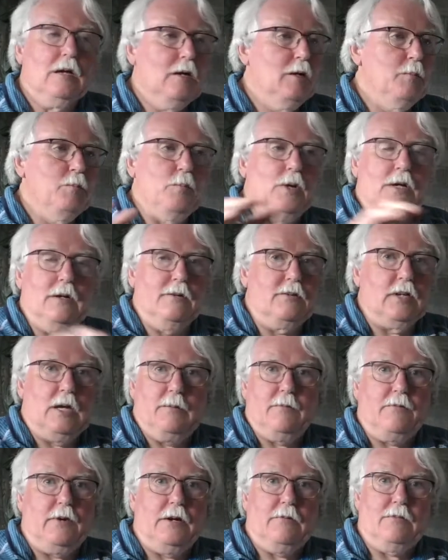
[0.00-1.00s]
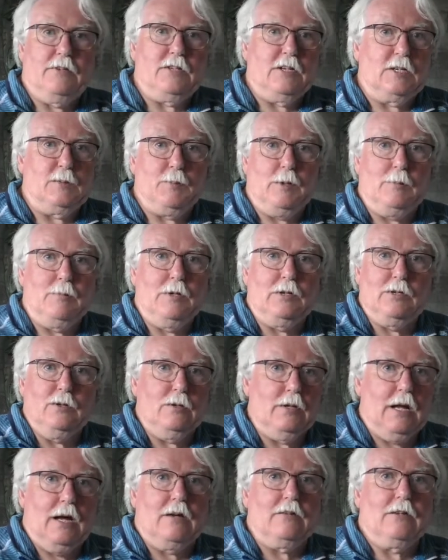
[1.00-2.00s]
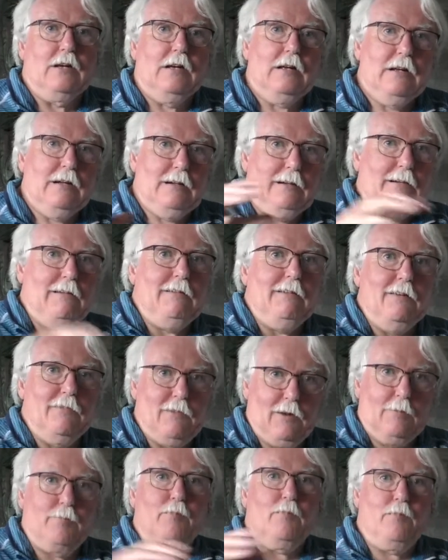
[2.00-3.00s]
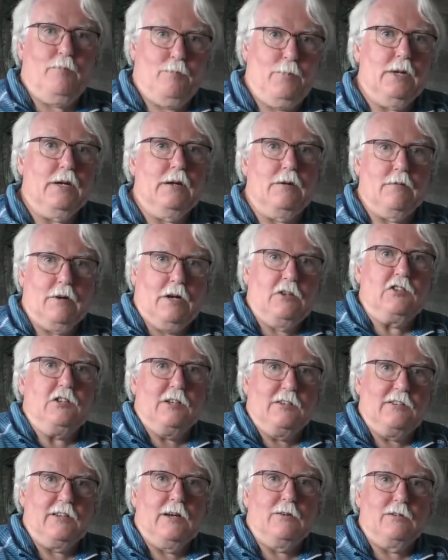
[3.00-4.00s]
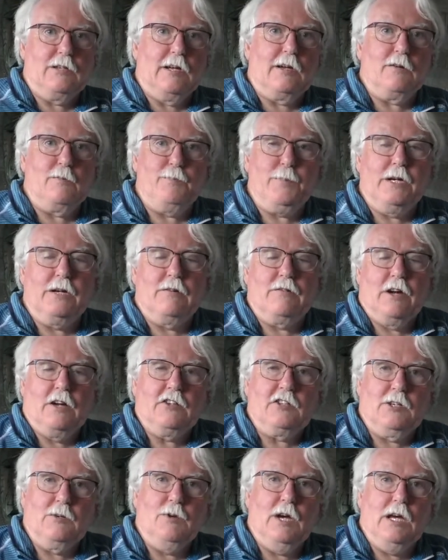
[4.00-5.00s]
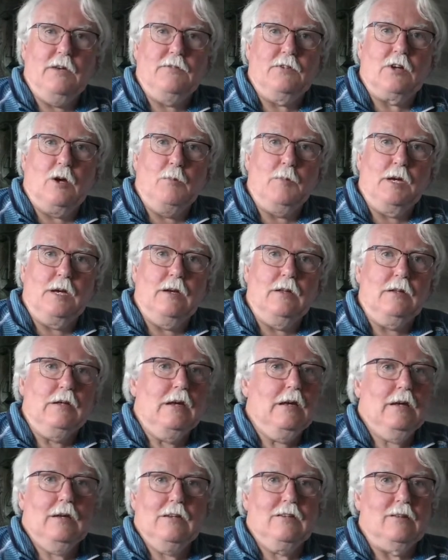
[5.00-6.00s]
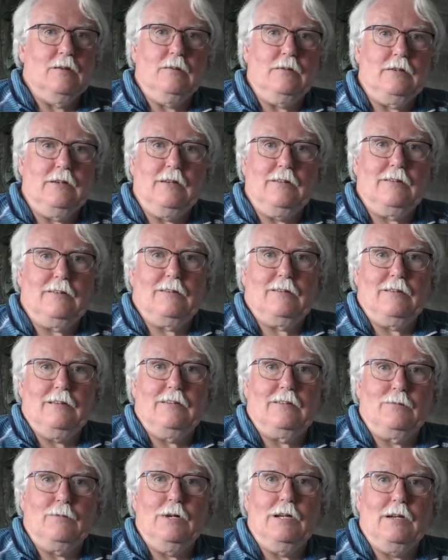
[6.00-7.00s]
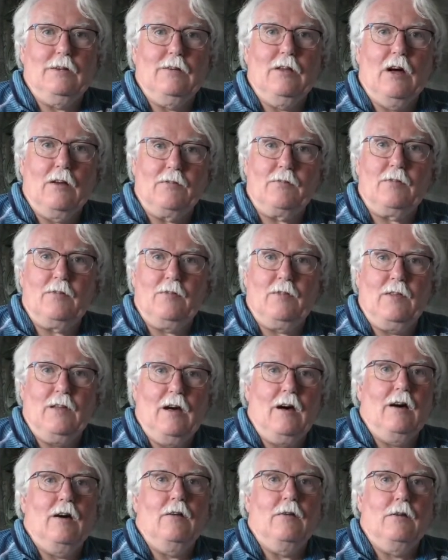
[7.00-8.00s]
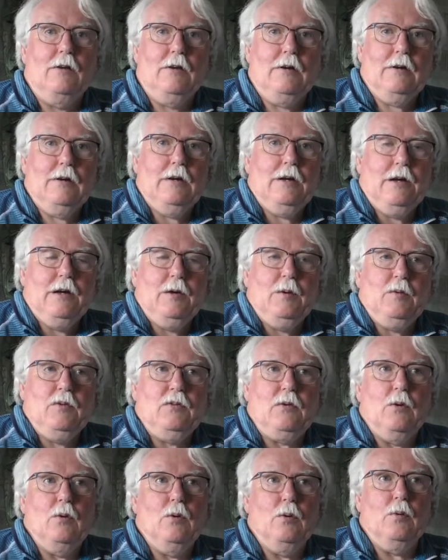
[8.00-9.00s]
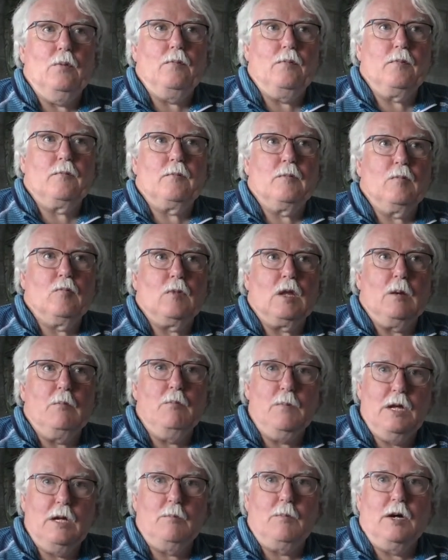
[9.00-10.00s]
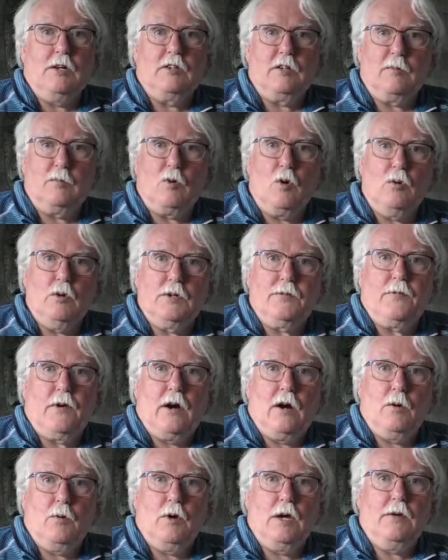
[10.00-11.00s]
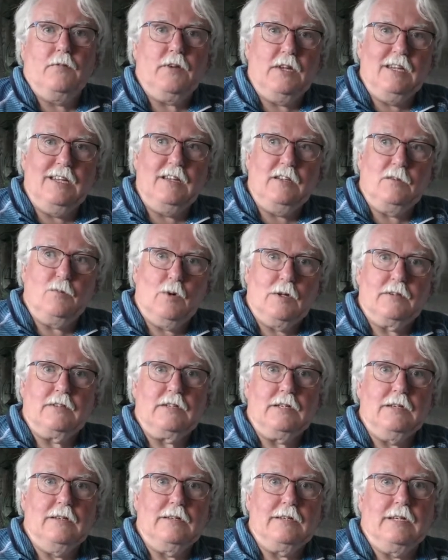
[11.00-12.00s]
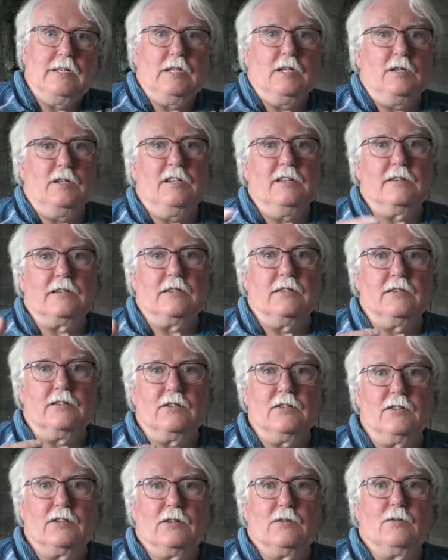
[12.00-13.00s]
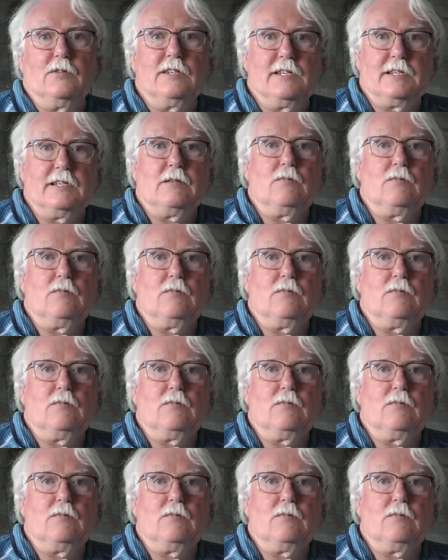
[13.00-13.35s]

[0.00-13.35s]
by the time 5 or 6 people do that, you've got big crashing, sounds like big crashing waves coming in. So it's really not on. So minimize it, go as far away. If you want to see the sea in the distance, just